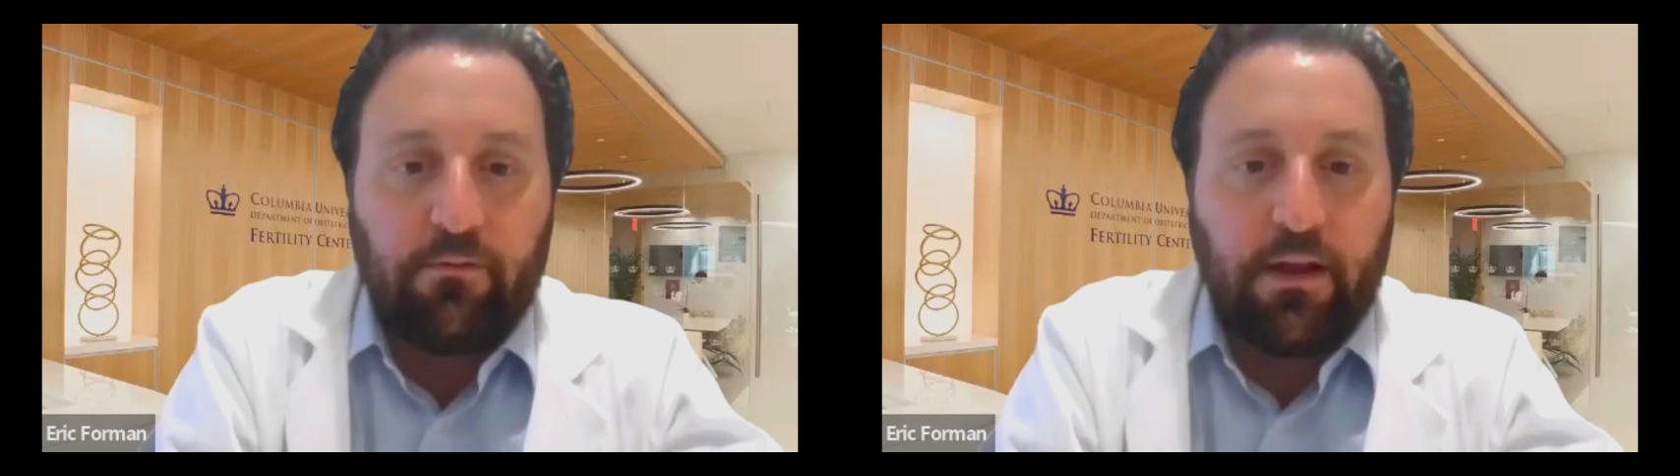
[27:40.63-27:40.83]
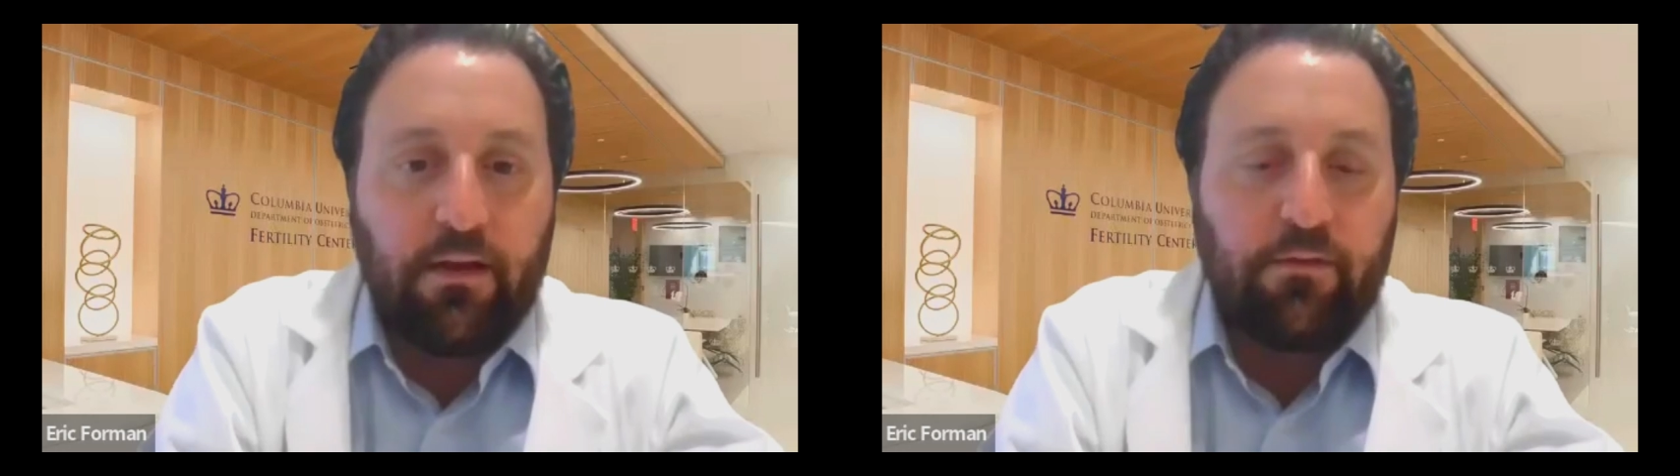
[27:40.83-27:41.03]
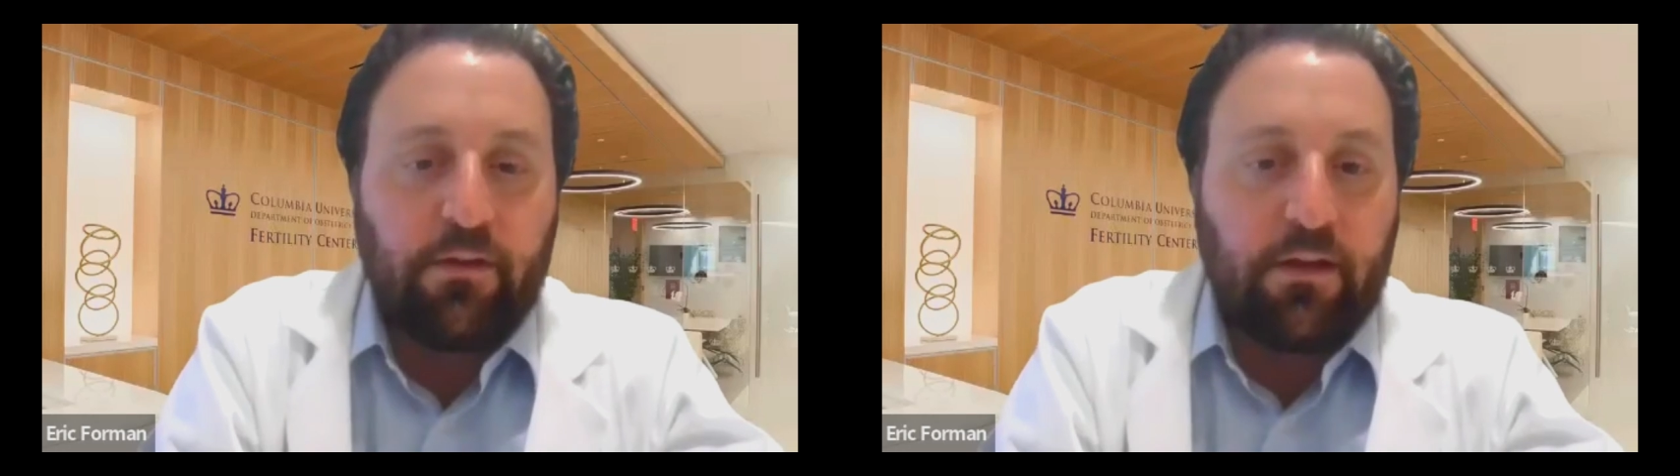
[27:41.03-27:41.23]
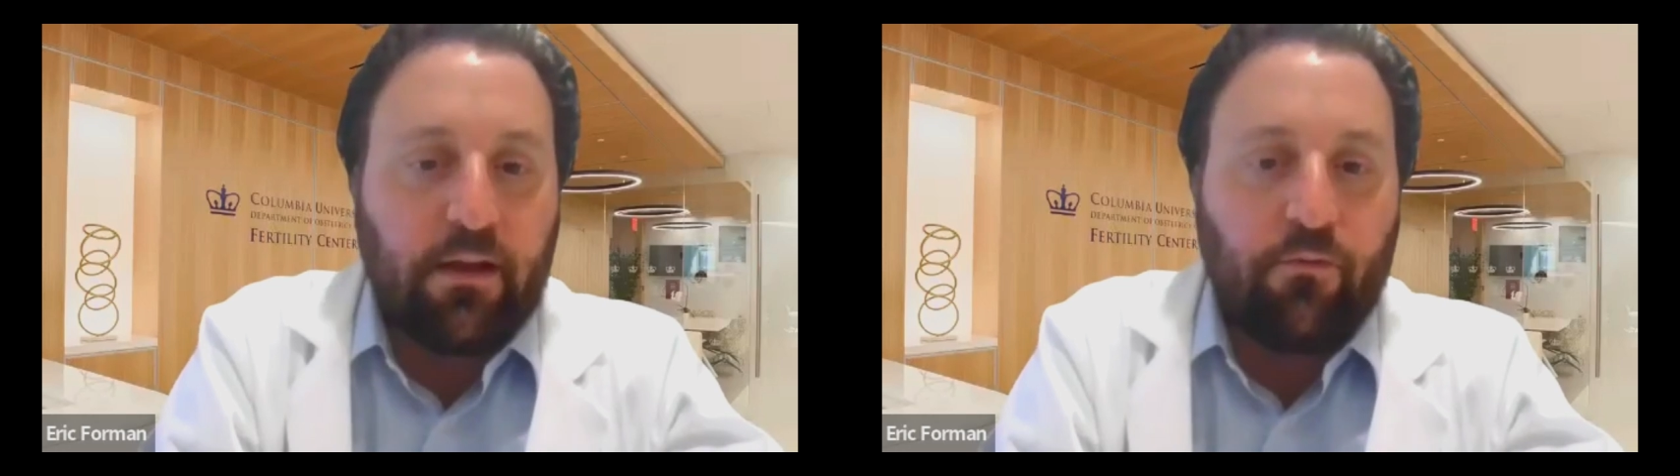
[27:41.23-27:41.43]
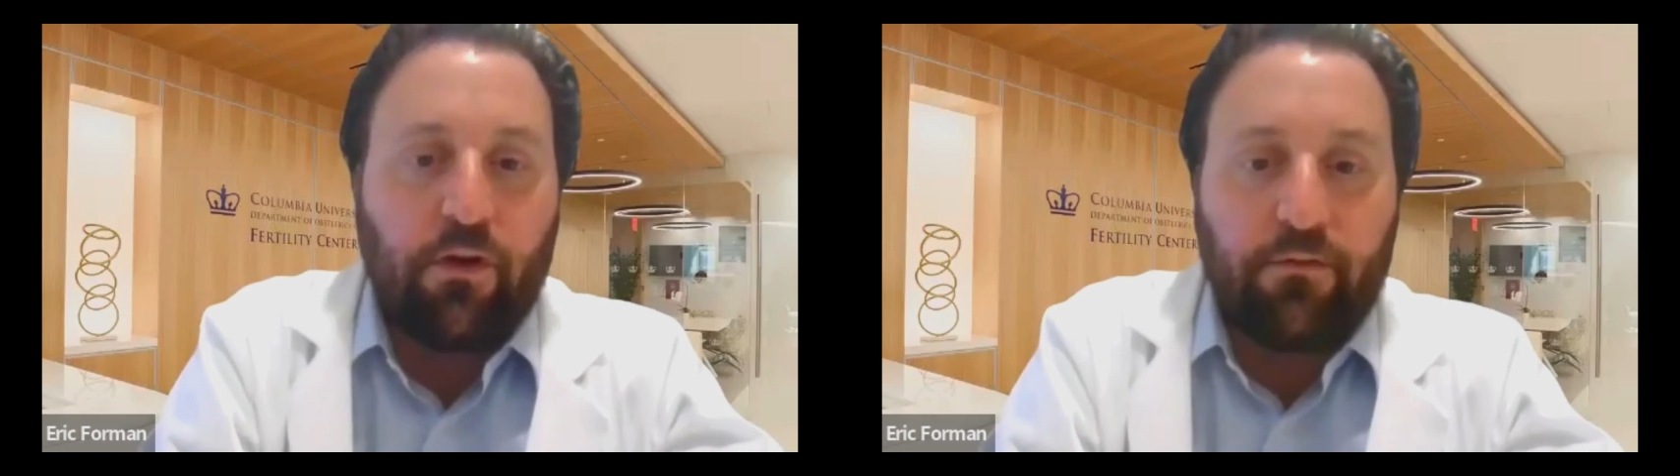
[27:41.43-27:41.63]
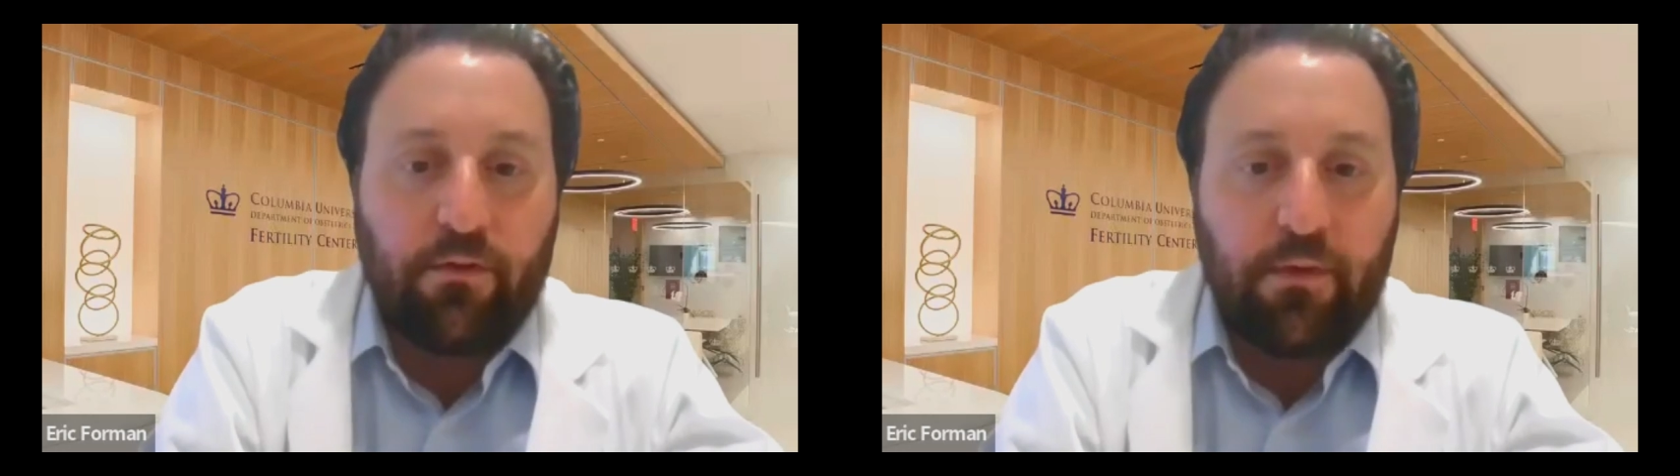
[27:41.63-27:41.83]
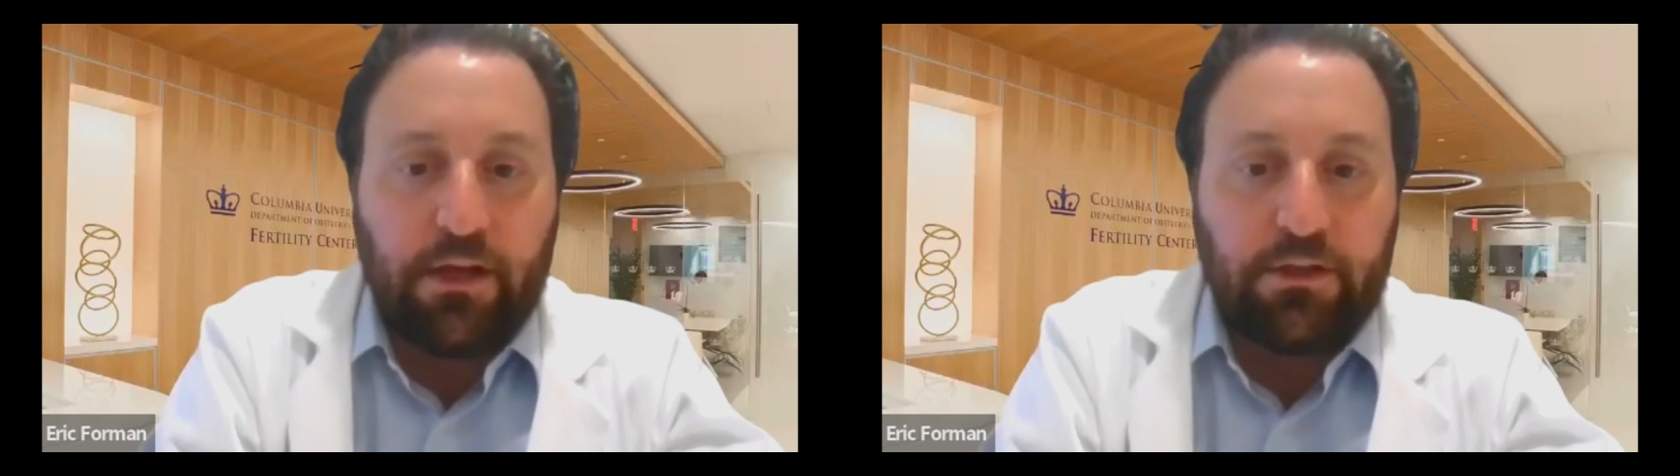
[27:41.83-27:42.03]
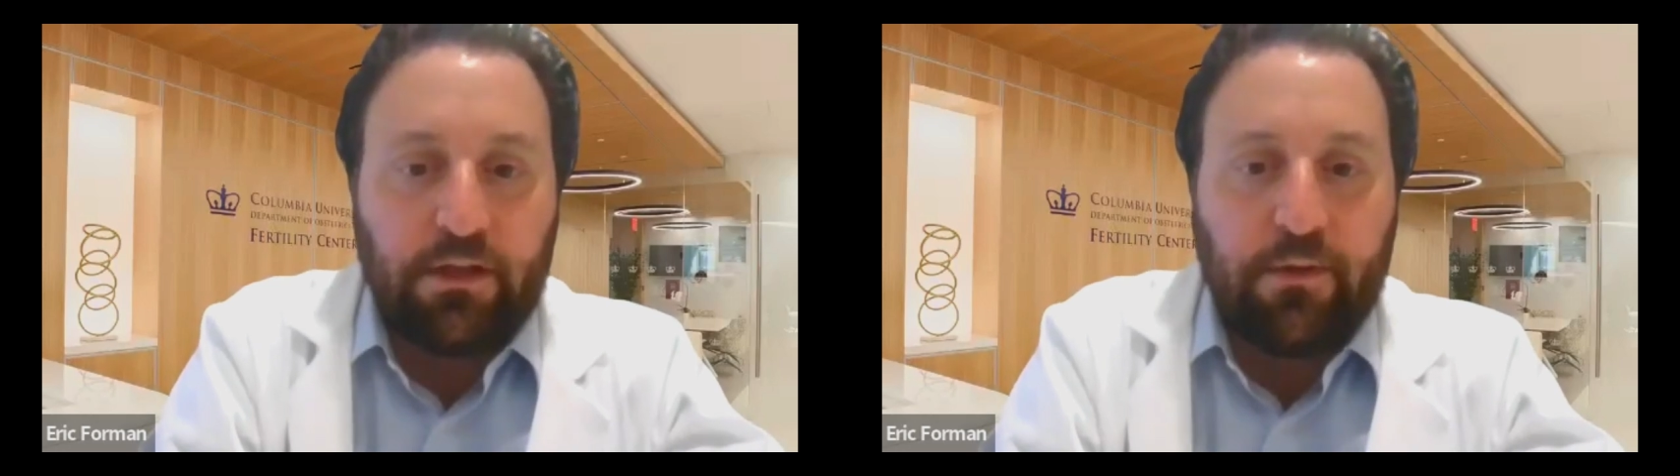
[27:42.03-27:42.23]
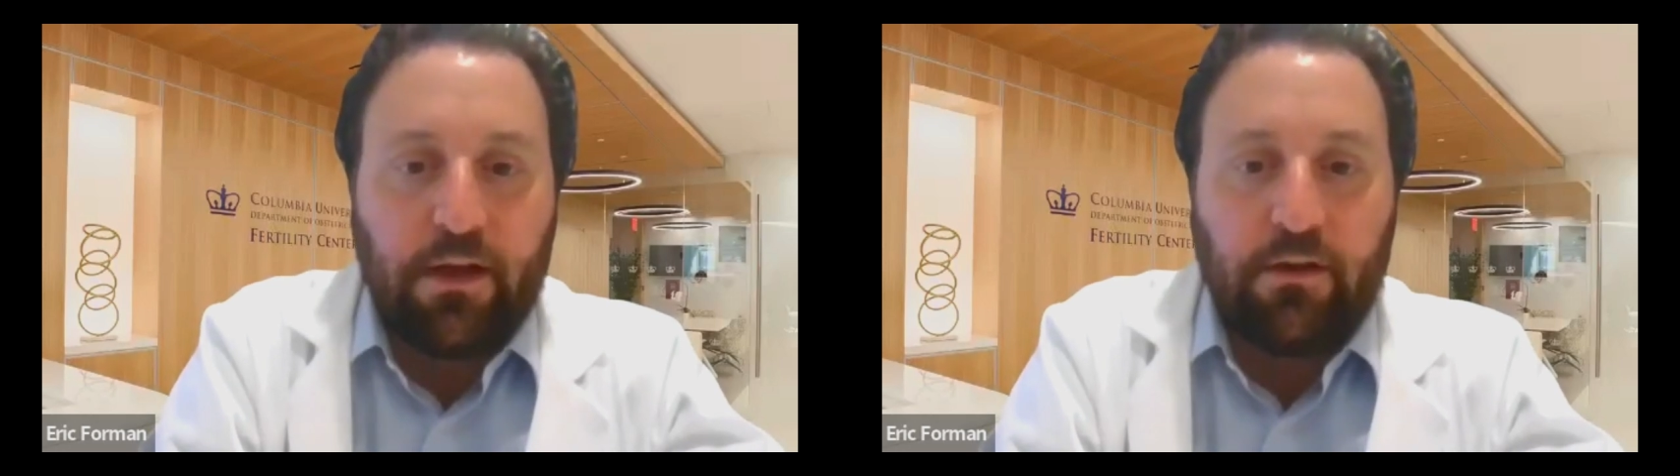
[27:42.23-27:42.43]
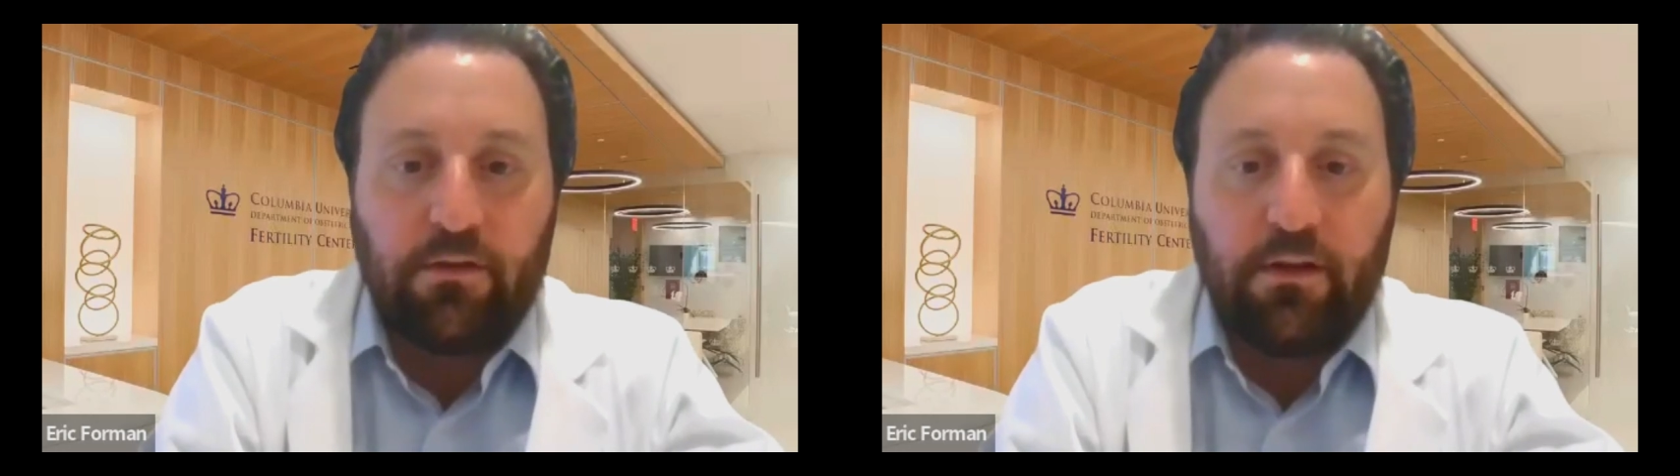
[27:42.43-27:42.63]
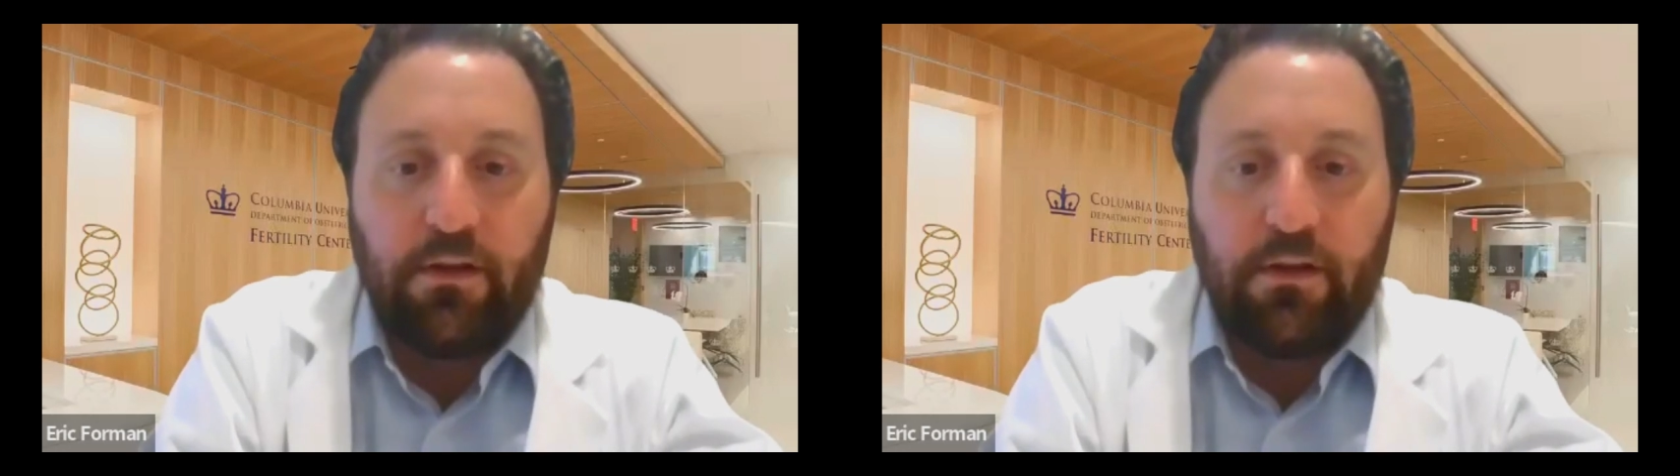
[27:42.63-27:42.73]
And we'd have to get more information about